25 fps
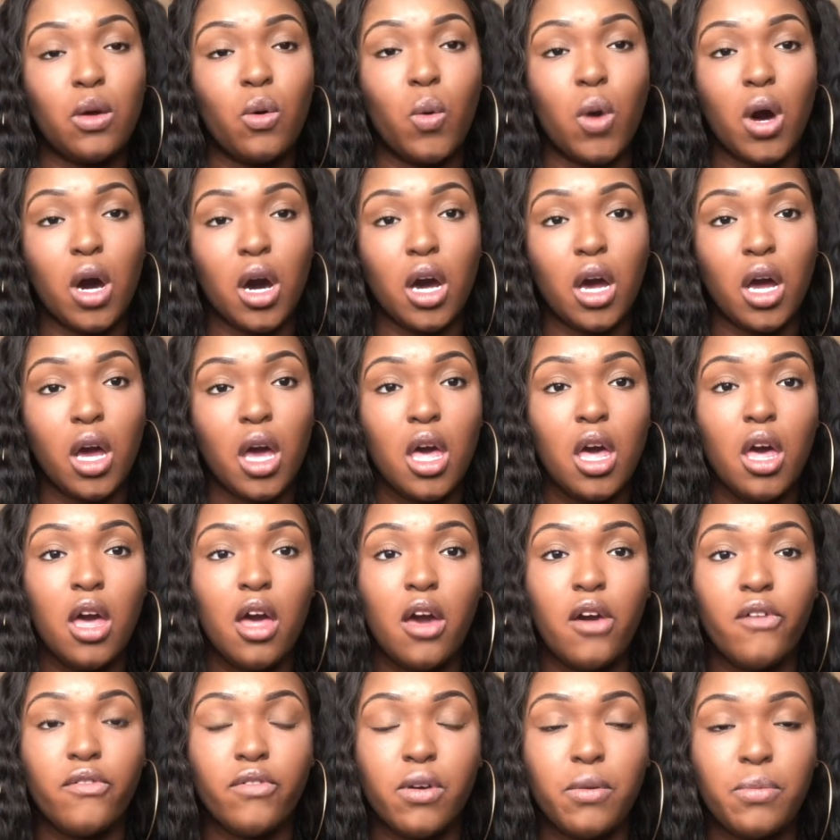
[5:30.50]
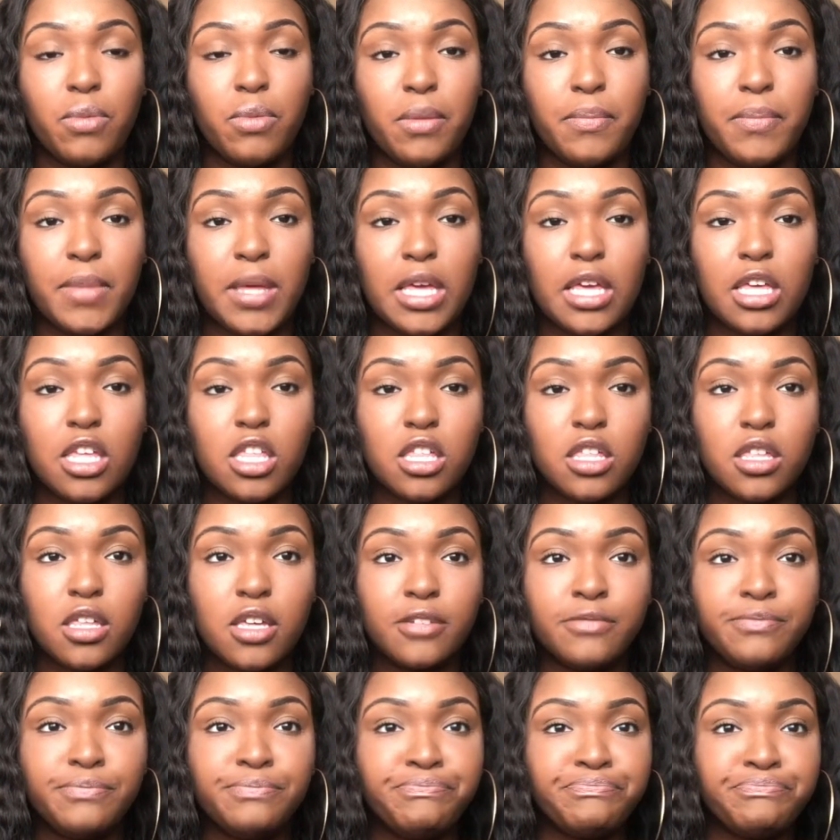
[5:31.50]
walk from the beach.
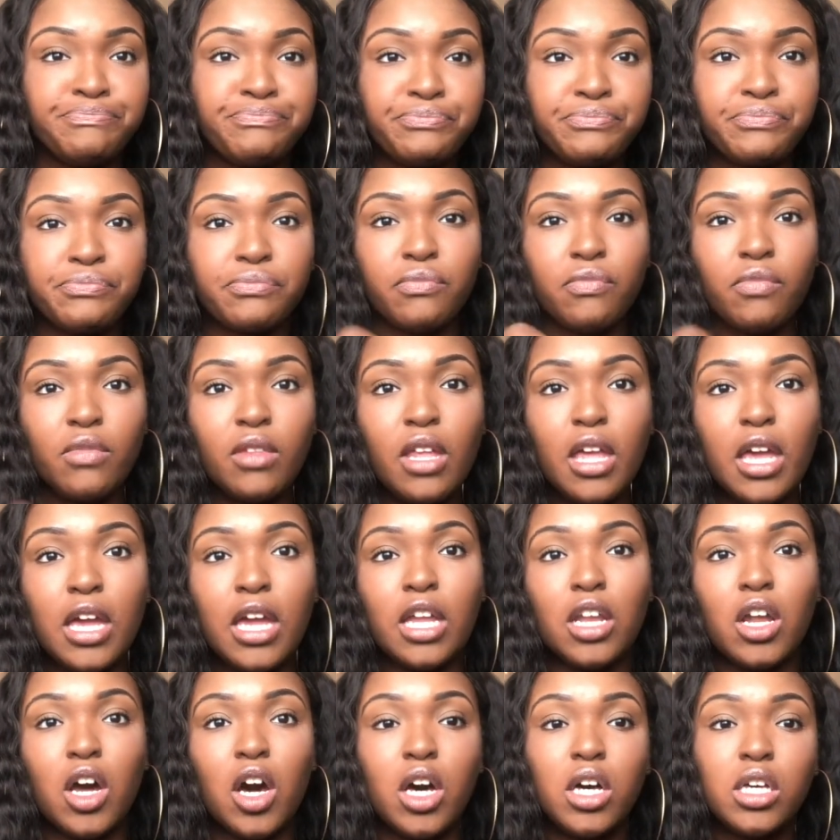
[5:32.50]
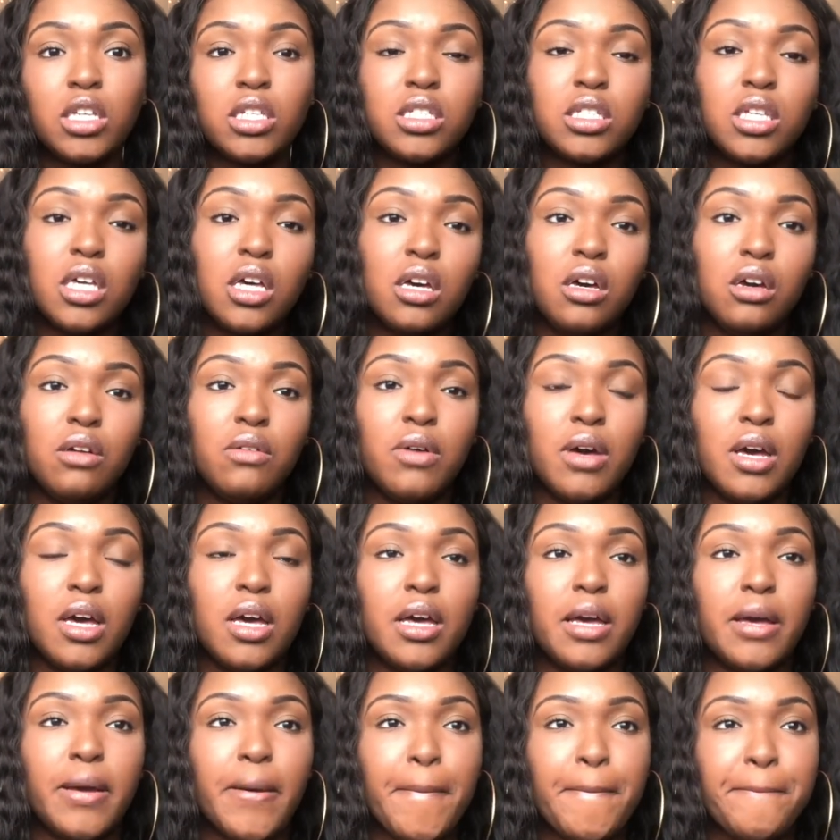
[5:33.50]
And also,
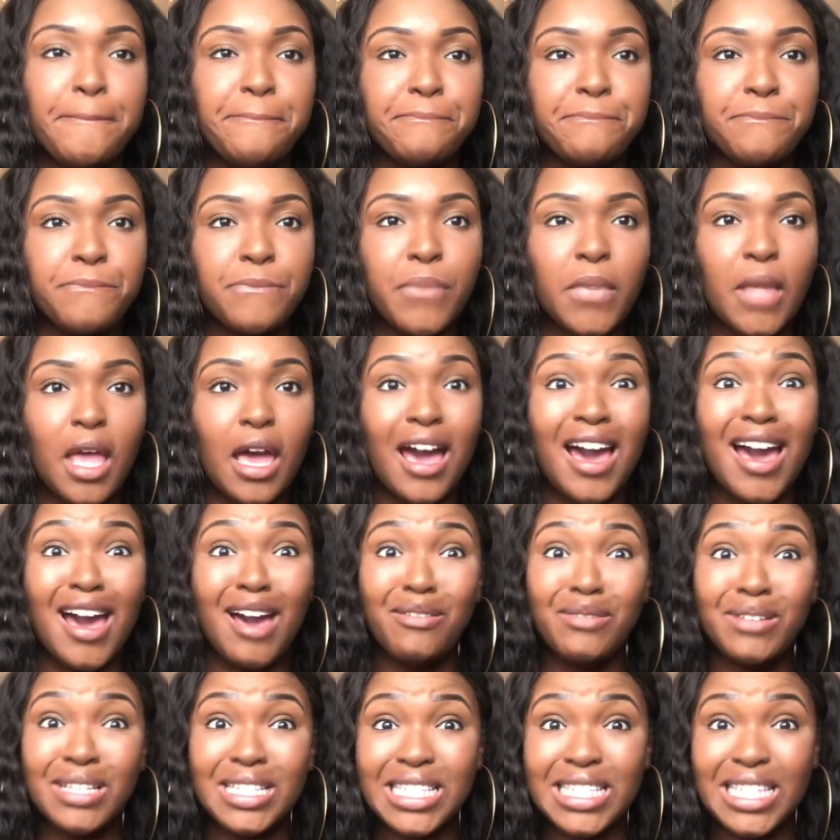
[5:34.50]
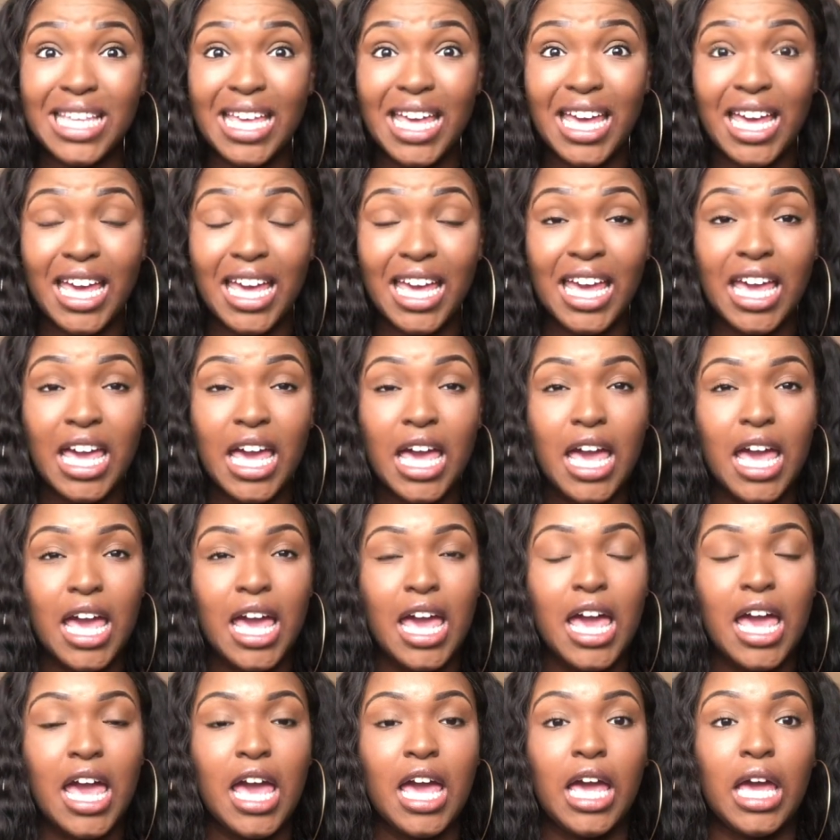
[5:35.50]
I would say
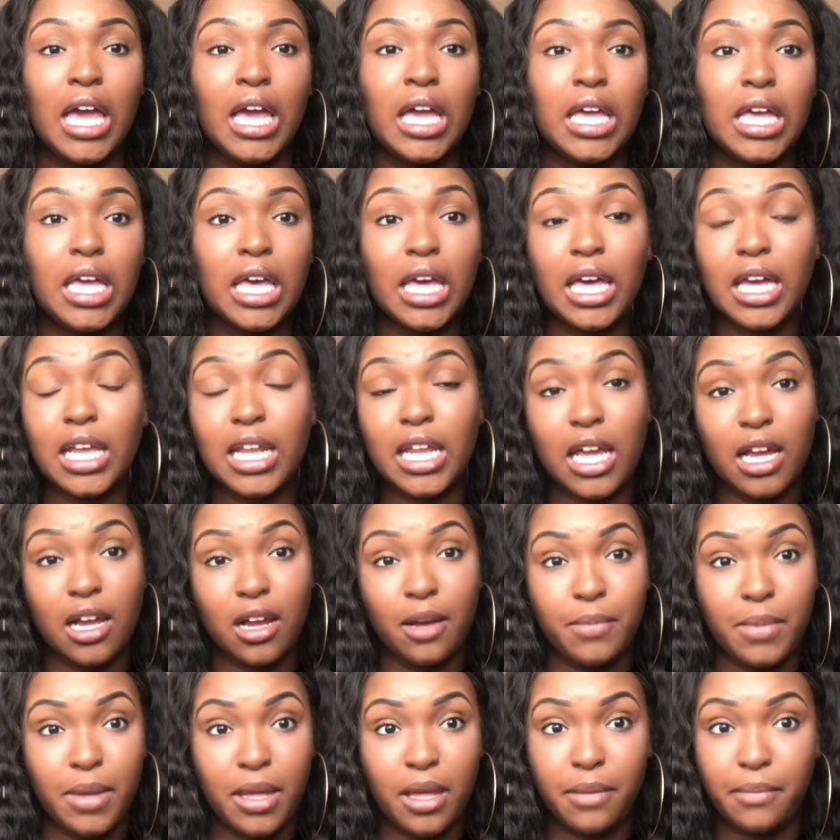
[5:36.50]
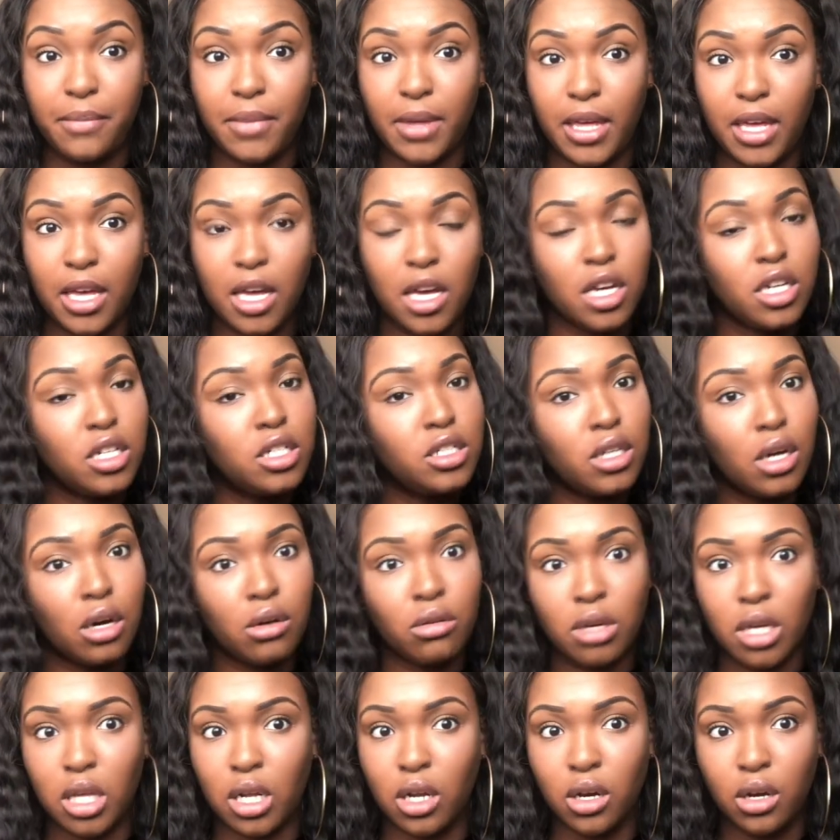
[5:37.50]
get an Airbnb.
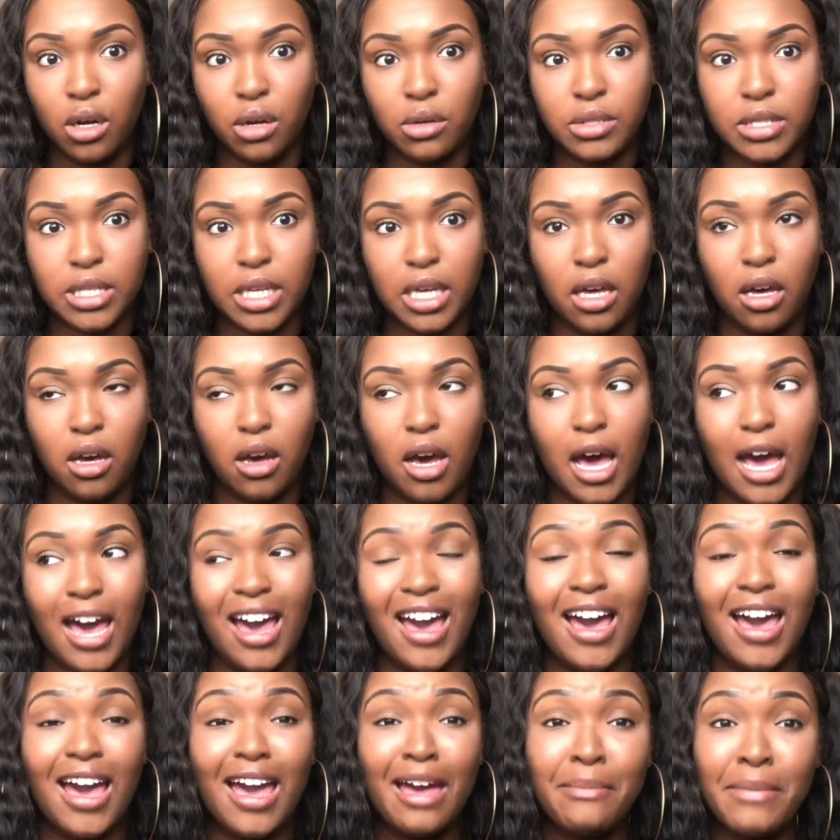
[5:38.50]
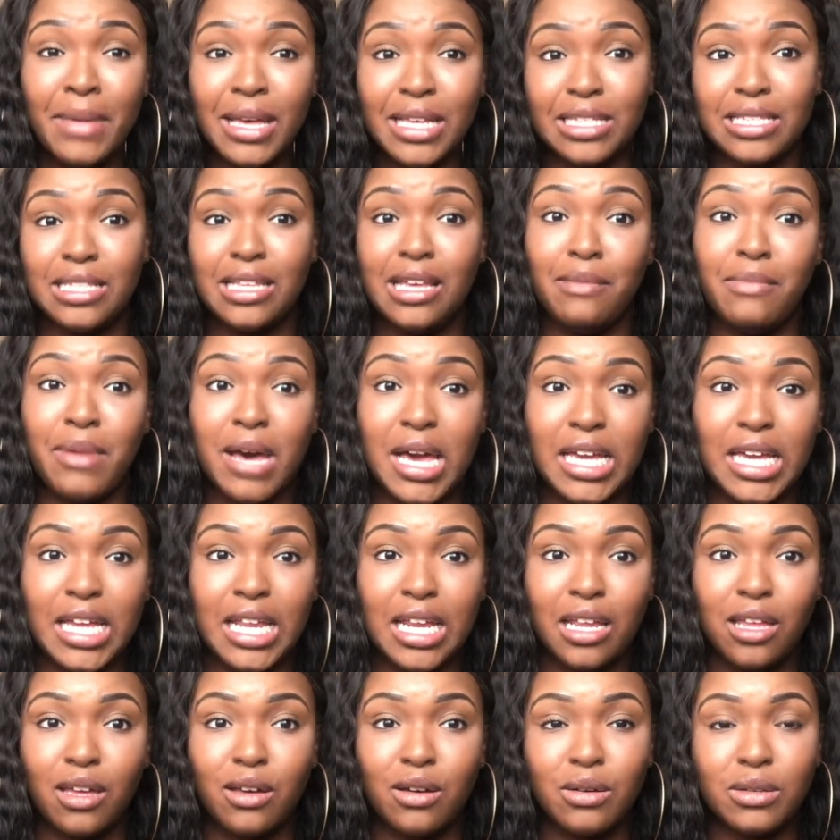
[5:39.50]
Don't get a hotel. I messed up by
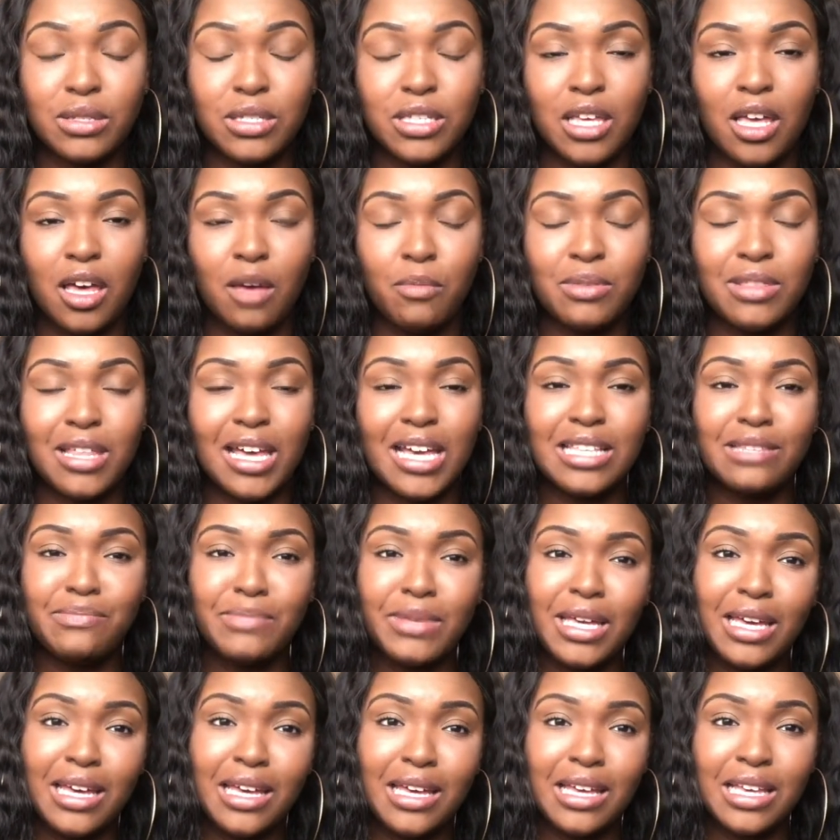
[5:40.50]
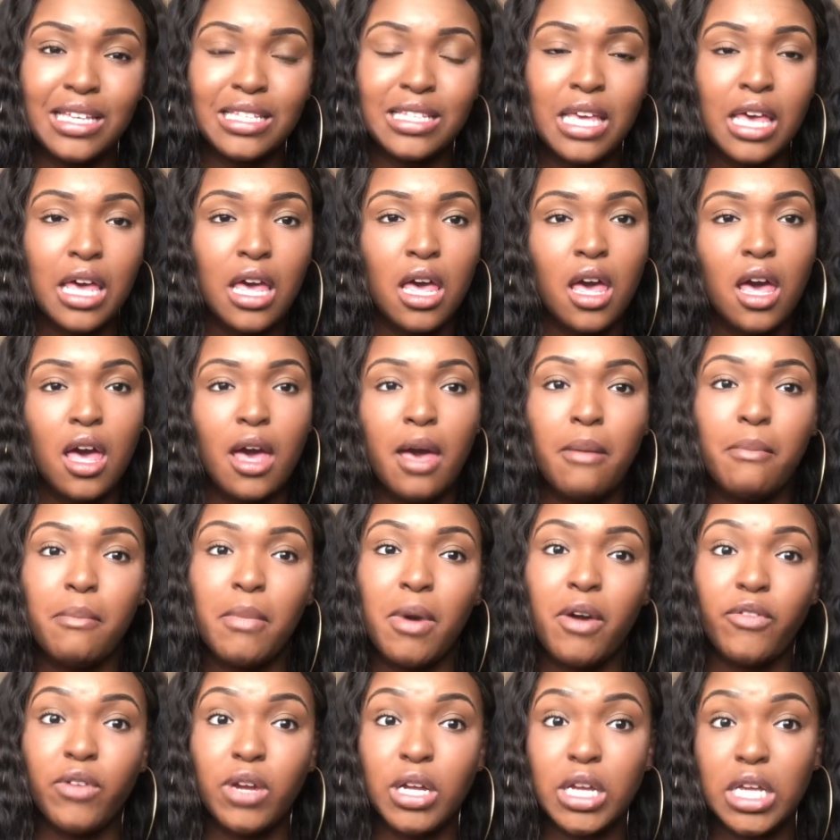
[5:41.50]
getting a hotel, but that's because
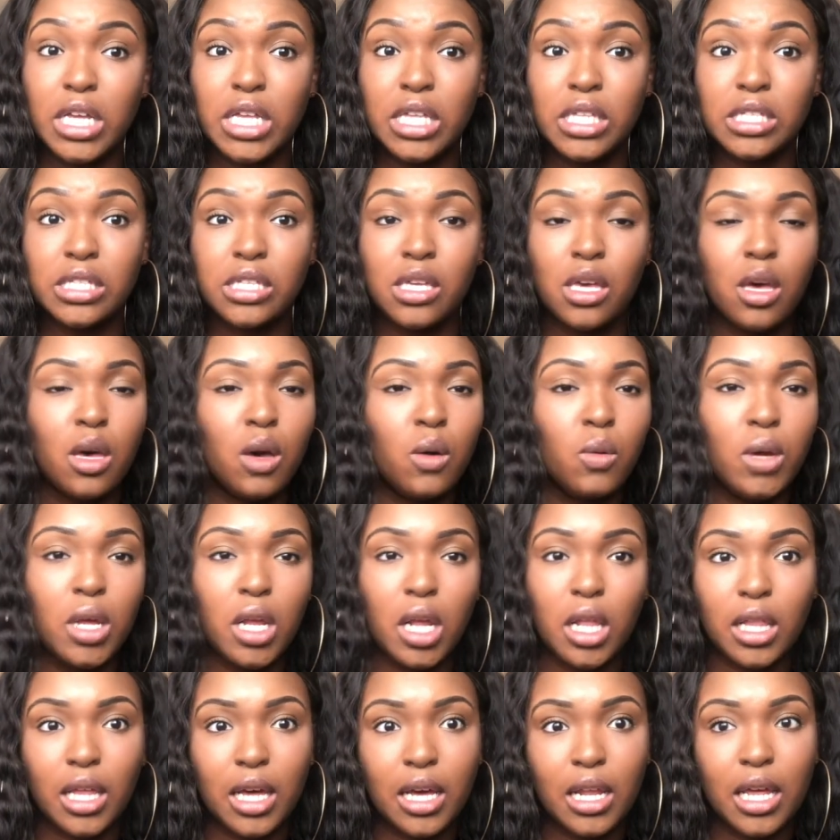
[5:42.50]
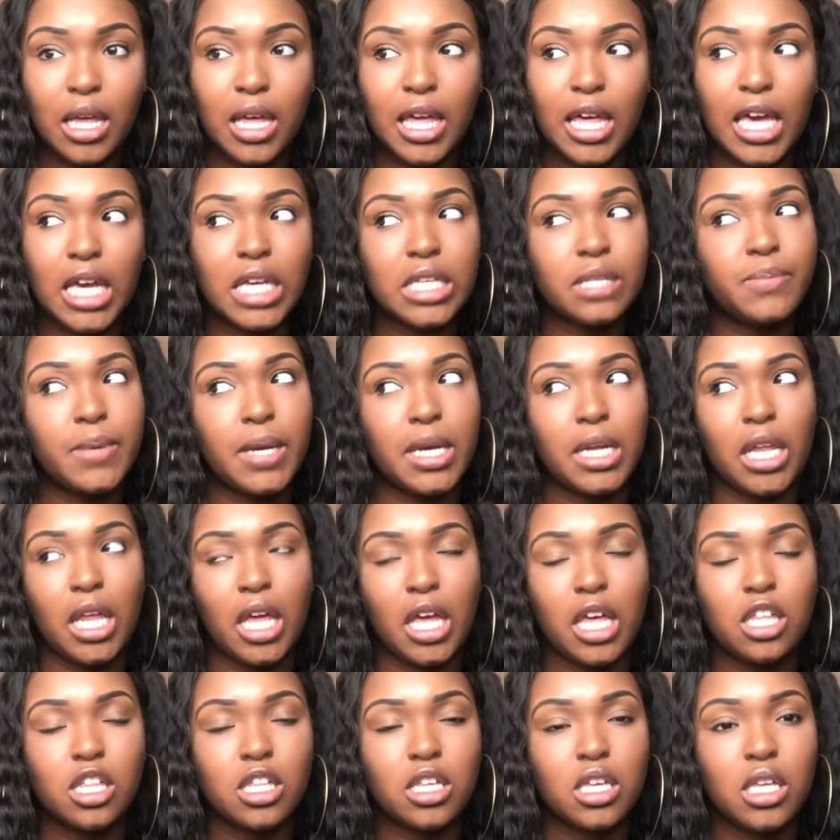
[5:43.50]
my friends, we had a lot of
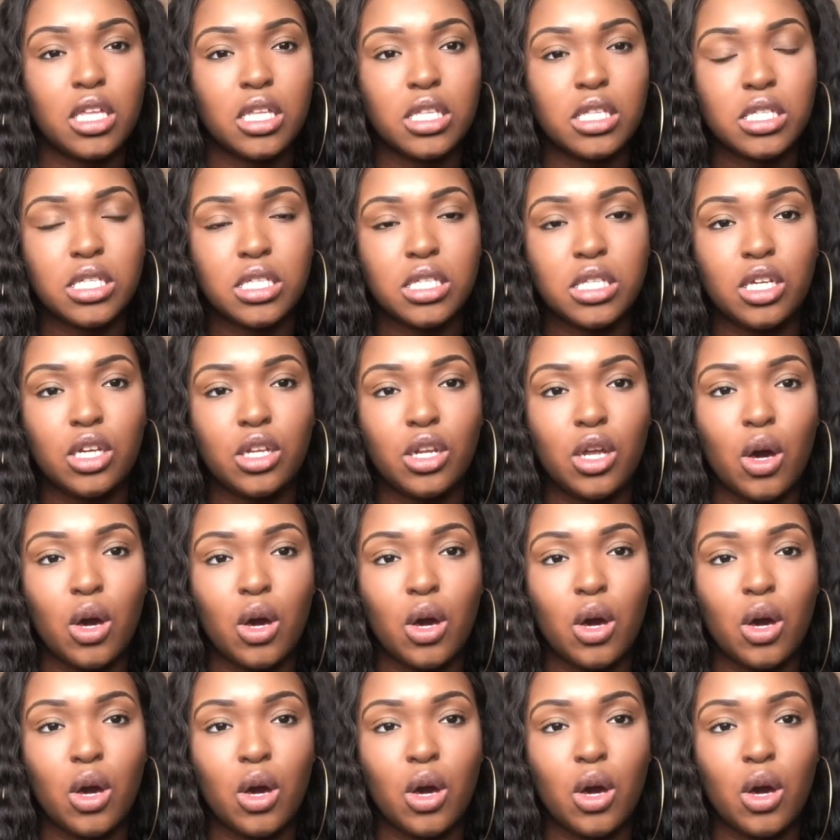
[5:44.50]
expectations,